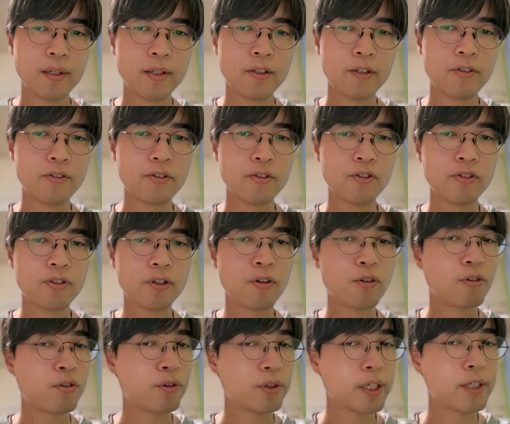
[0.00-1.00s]
This is
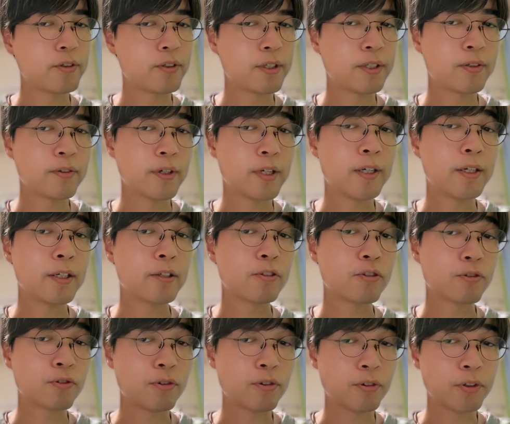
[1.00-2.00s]
connected
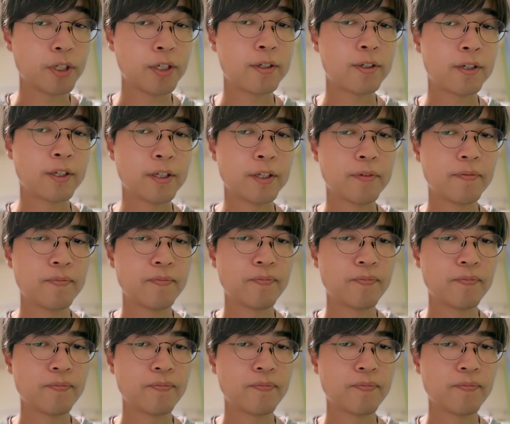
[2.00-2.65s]
electronically.